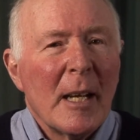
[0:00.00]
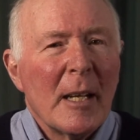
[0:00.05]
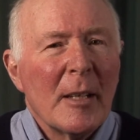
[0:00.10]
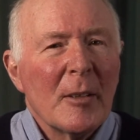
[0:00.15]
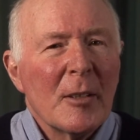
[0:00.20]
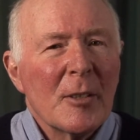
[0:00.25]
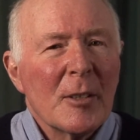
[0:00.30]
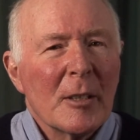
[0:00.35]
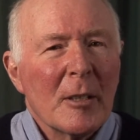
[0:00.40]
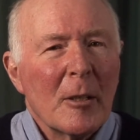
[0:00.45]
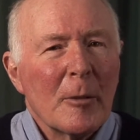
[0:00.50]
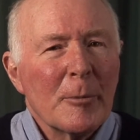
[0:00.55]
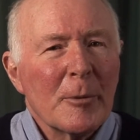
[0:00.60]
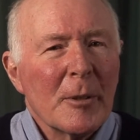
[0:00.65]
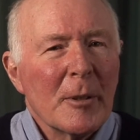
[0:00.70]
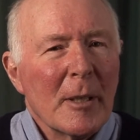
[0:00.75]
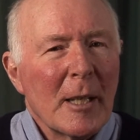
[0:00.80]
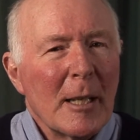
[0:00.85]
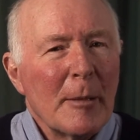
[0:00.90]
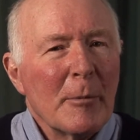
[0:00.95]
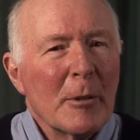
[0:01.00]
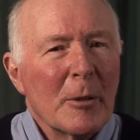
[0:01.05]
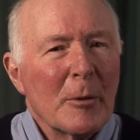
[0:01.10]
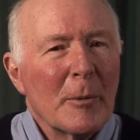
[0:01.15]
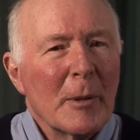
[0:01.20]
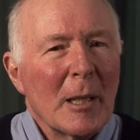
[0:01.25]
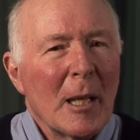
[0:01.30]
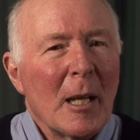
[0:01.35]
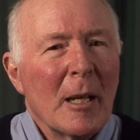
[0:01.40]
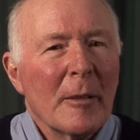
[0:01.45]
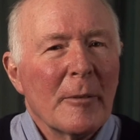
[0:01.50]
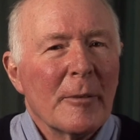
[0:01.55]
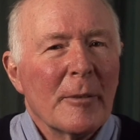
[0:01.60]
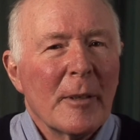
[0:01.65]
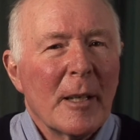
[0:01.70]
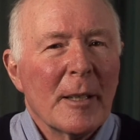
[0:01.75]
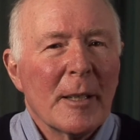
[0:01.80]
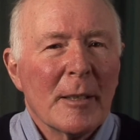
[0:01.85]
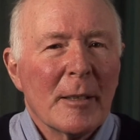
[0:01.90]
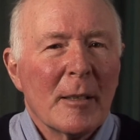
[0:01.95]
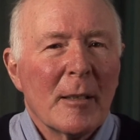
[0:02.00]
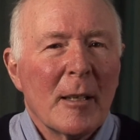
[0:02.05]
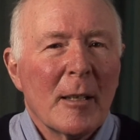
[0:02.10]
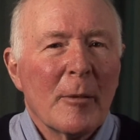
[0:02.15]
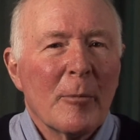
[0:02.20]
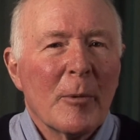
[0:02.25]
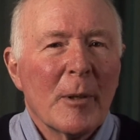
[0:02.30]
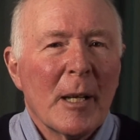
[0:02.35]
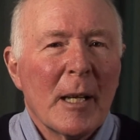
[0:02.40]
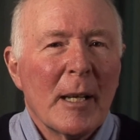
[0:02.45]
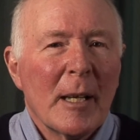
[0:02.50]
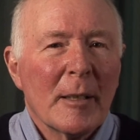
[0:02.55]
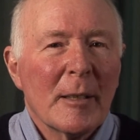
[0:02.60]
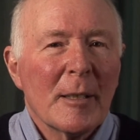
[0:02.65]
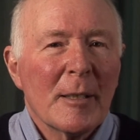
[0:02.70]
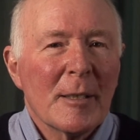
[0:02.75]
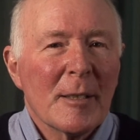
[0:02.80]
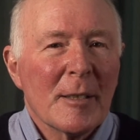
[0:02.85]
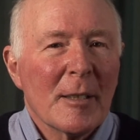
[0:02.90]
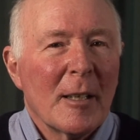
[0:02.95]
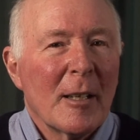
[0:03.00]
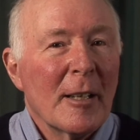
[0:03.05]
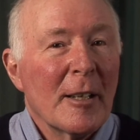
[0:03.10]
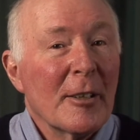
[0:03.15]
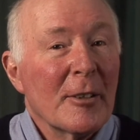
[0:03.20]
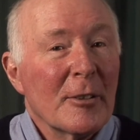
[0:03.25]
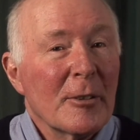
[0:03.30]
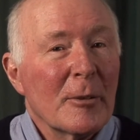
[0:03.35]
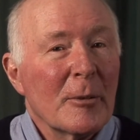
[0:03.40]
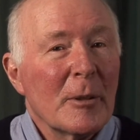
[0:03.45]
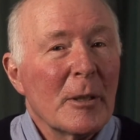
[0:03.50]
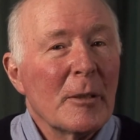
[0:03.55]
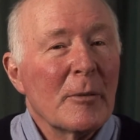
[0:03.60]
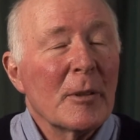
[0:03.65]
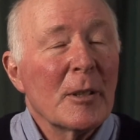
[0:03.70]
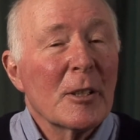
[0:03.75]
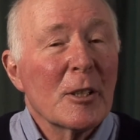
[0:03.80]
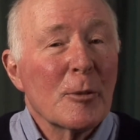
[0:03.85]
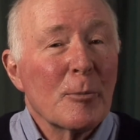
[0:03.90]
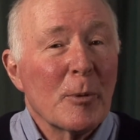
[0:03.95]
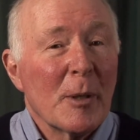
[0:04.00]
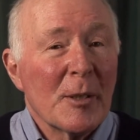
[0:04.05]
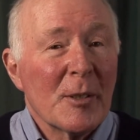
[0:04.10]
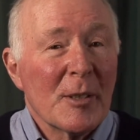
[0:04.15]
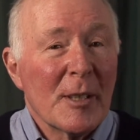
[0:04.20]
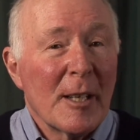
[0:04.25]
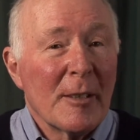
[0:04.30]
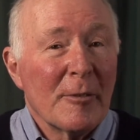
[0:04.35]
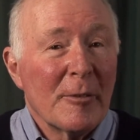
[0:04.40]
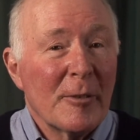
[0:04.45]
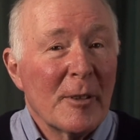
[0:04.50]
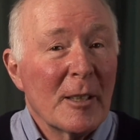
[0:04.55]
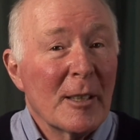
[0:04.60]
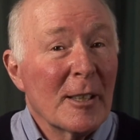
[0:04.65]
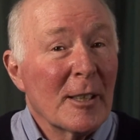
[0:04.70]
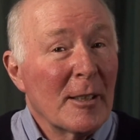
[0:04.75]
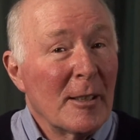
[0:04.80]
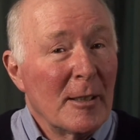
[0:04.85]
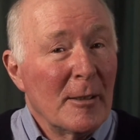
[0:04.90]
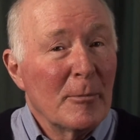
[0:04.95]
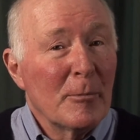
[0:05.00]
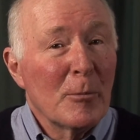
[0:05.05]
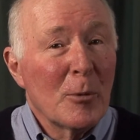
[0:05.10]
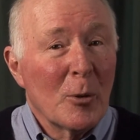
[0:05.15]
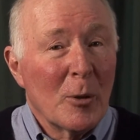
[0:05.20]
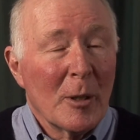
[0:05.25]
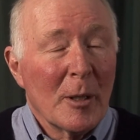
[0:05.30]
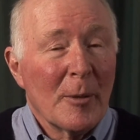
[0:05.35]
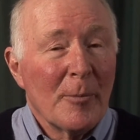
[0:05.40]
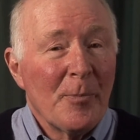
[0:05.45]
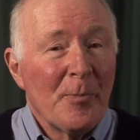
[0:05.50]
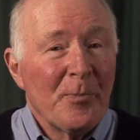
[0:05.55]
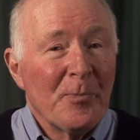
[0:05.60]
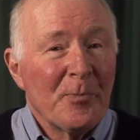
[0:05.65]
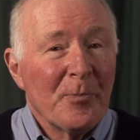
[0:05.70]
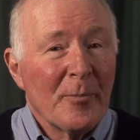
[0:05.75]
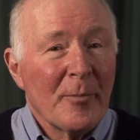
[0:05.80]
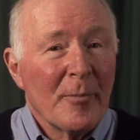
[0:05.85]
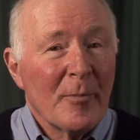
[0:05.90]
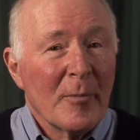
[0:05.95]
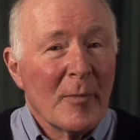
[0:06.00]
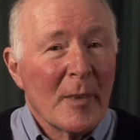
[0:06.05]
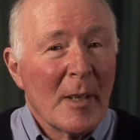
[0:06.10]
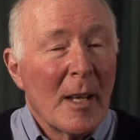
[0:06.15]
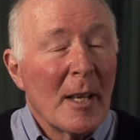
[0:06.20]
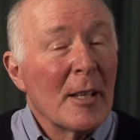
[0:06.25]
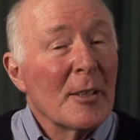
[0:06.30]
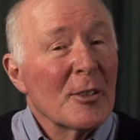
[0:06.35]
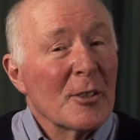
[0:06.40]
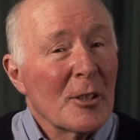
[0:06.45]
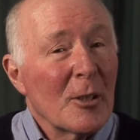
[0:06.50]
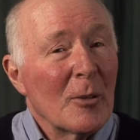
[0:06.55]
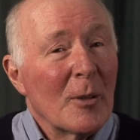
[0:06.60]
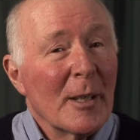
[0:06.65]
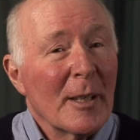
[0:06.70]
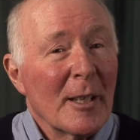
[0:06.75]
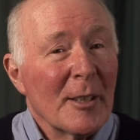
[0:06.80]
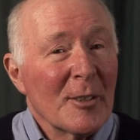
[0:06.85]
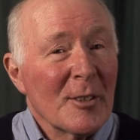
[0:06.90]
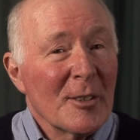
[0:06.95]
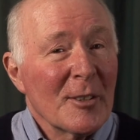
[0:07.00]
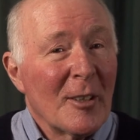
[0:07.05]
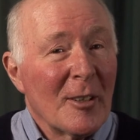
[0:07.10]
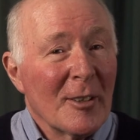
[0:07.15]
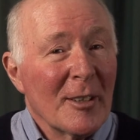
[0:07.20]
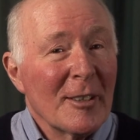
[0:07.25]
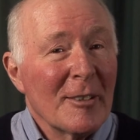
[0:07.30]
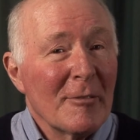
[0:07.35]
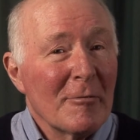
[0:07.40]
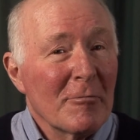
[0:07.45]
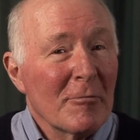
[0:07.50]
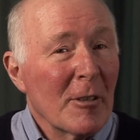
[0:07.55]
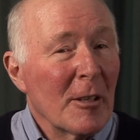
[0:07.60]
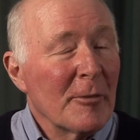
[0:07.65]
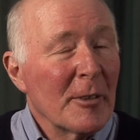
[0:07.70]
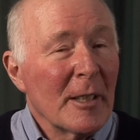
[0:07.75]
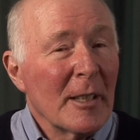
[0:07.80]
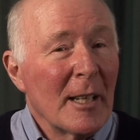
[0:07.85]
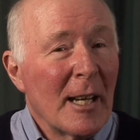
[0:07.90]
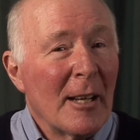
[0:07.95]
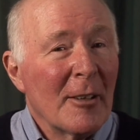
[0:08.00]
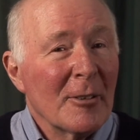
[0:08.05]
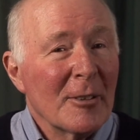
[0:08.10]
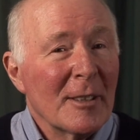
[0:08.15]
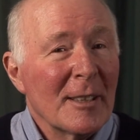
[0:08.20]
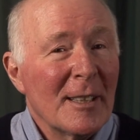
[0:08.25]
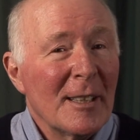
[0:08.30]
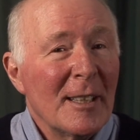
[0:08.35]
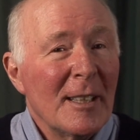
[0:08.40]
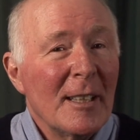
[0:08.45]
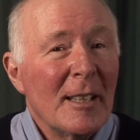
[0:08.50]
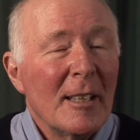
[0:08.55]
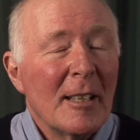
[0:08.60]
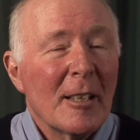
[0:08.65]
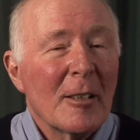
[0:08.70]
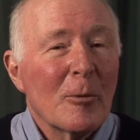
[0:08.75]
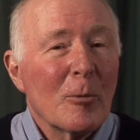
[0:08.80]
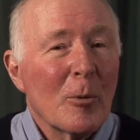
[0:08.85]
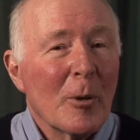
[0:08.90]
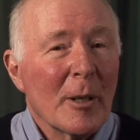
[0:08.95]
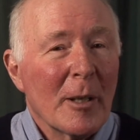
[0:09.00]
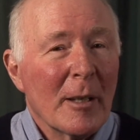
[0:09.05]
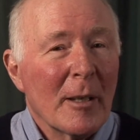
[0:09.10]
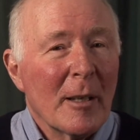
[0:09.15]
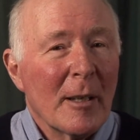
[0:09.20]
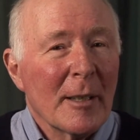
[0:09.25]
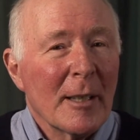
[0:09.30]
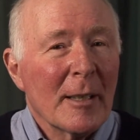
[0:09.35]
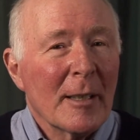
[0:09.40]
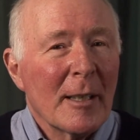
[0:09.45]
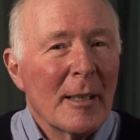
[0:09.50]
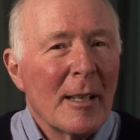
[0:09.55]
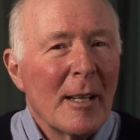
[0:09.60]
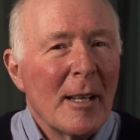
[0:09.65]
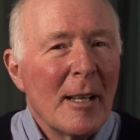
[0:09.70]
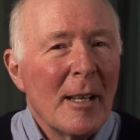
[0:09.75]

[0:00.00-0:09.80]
And the sculpture came into my life at a time when I had the desire to even express that feeling more. And so I got started roughing it out and working on it.